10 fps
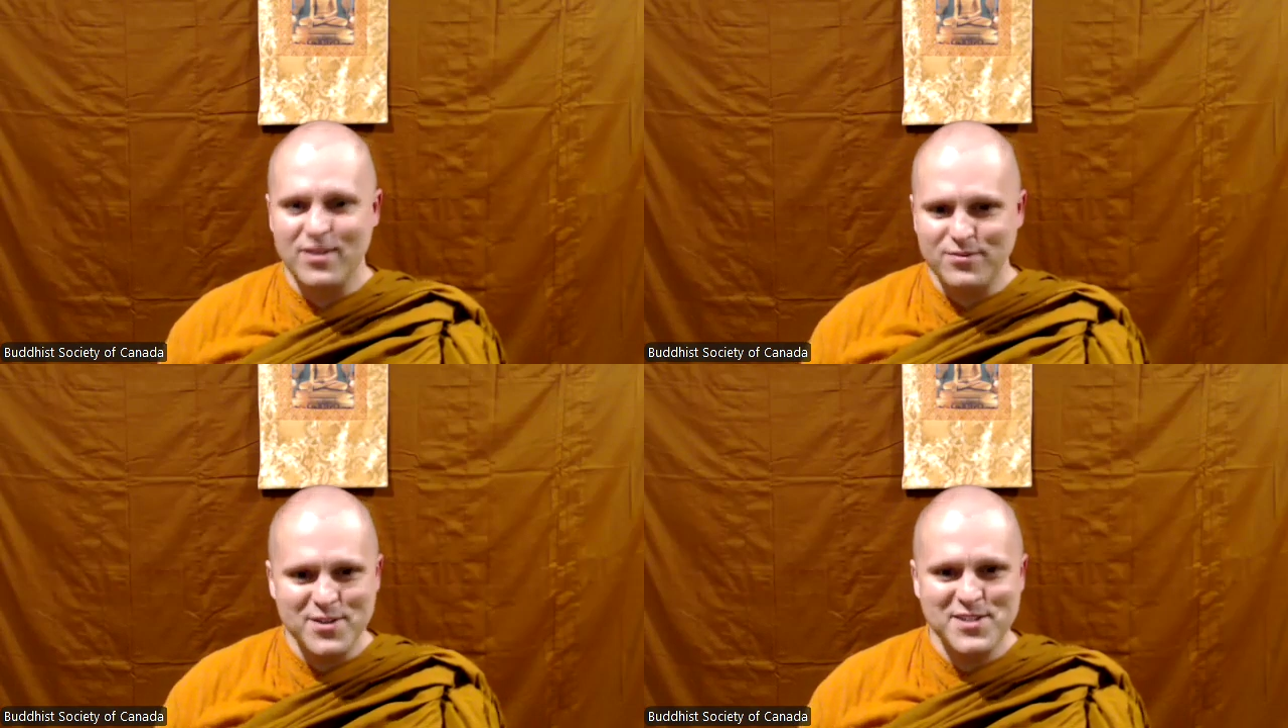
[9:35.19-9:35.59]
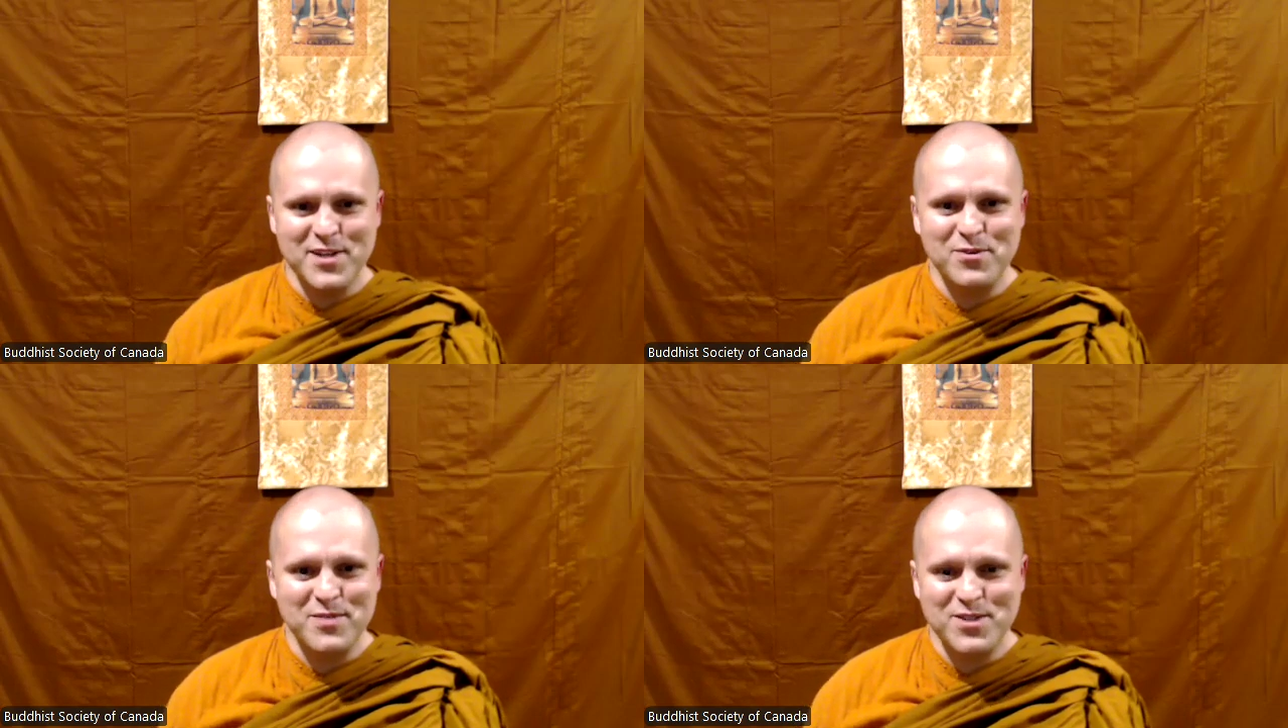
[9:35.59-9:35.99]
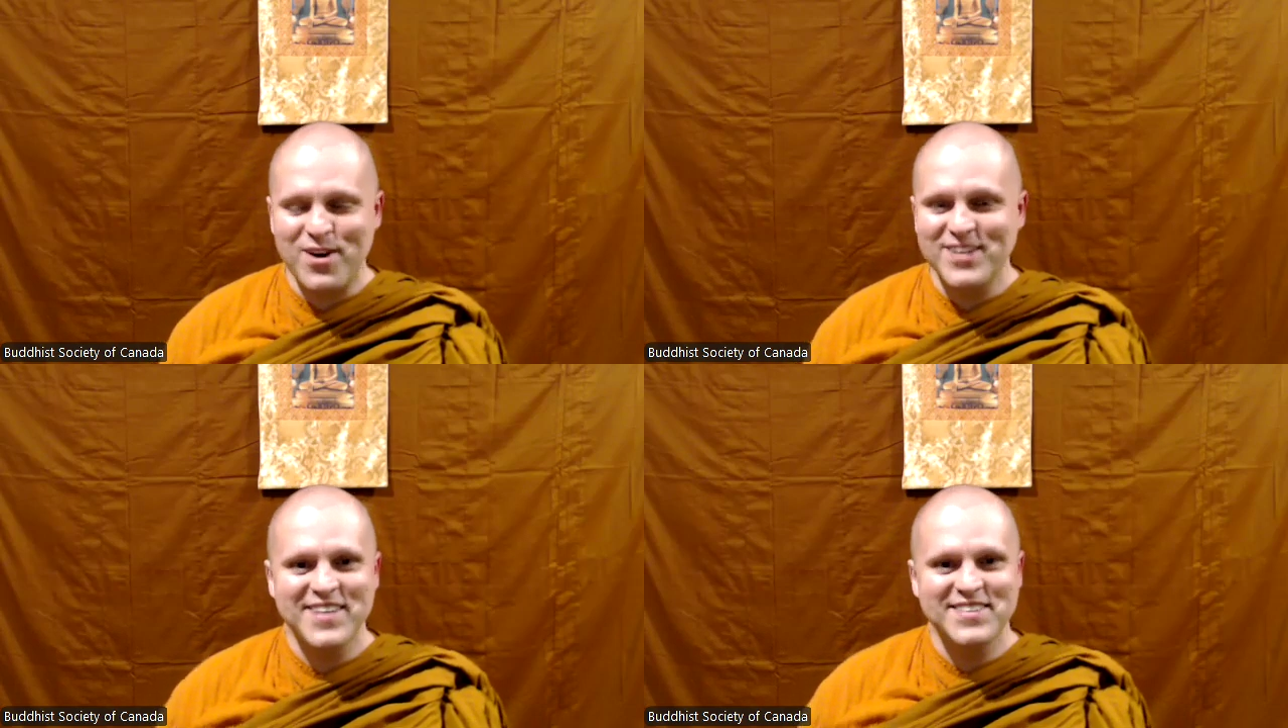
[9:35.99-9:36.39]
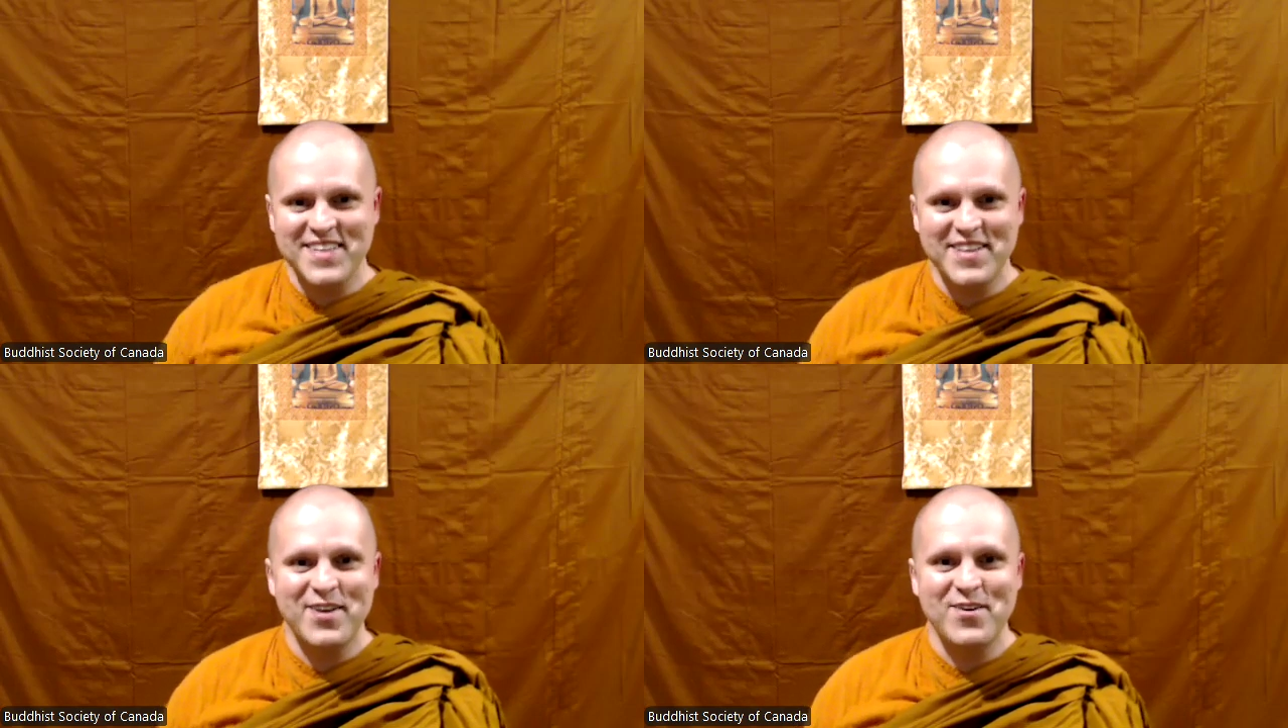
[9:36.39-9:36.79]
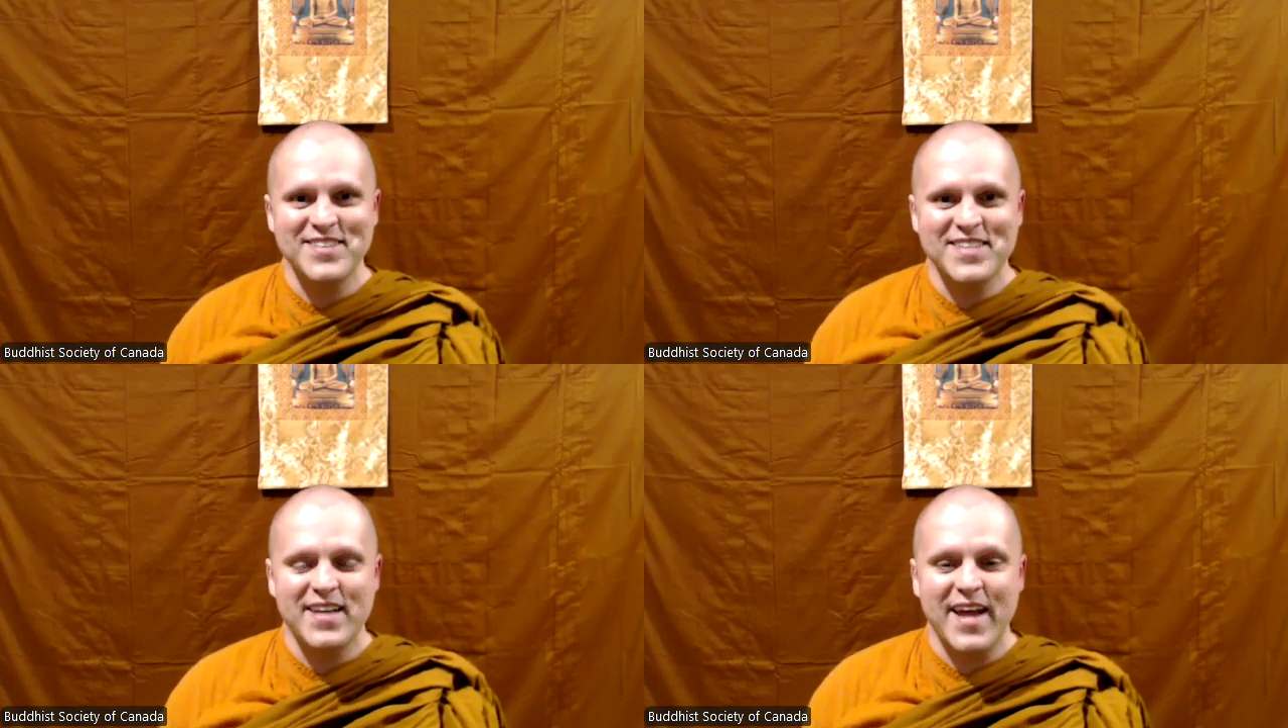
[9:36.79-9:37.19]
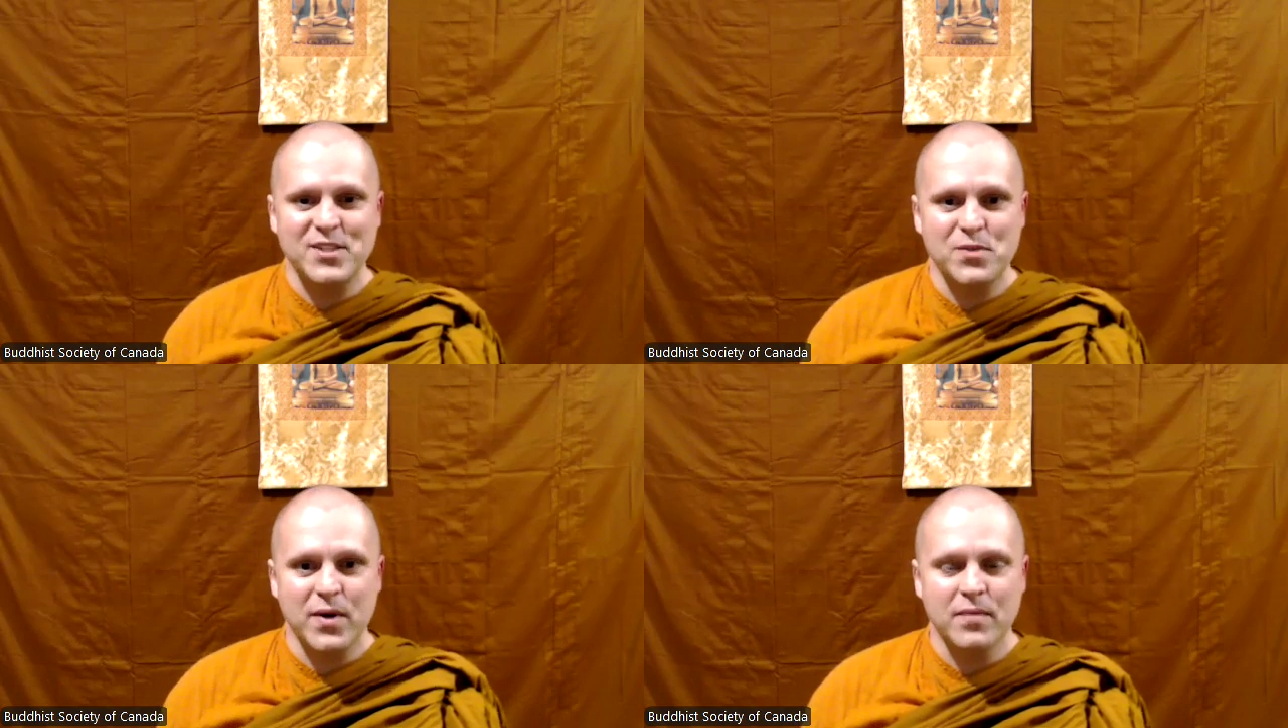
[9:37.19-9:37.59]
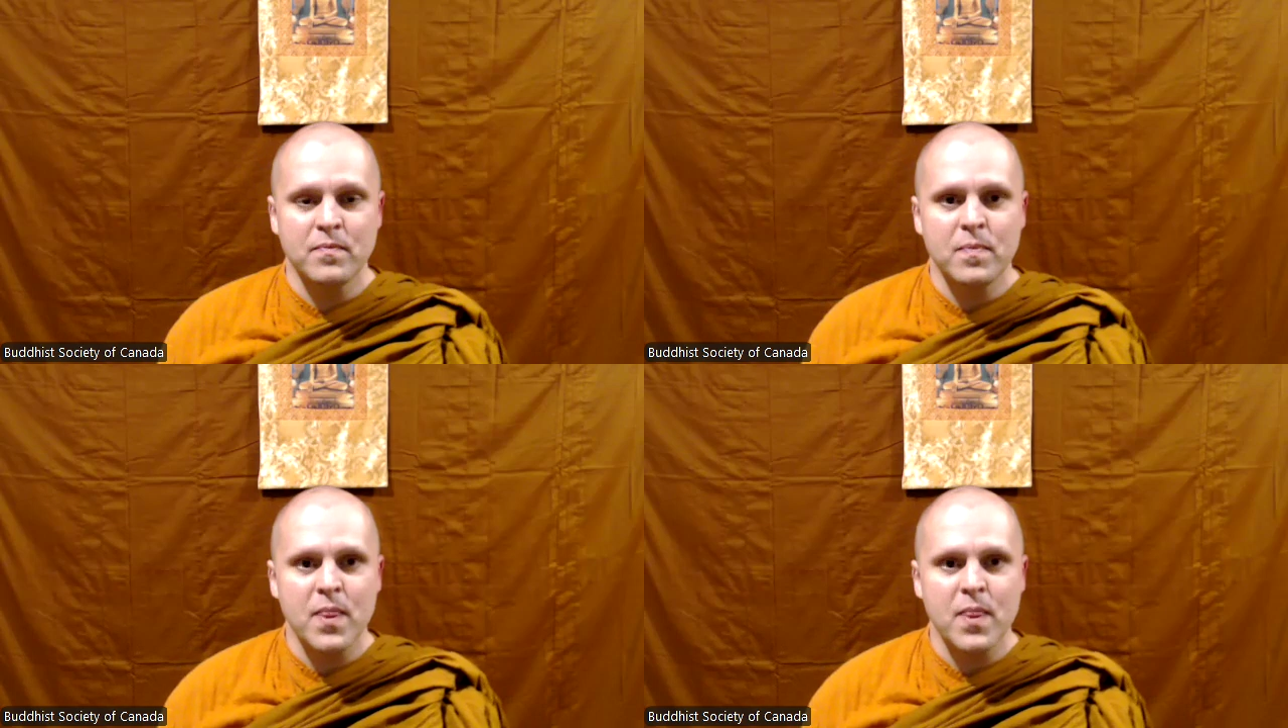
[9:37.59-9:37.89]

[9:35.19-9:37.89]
avoid sexual misconduct, and then go on to the next one.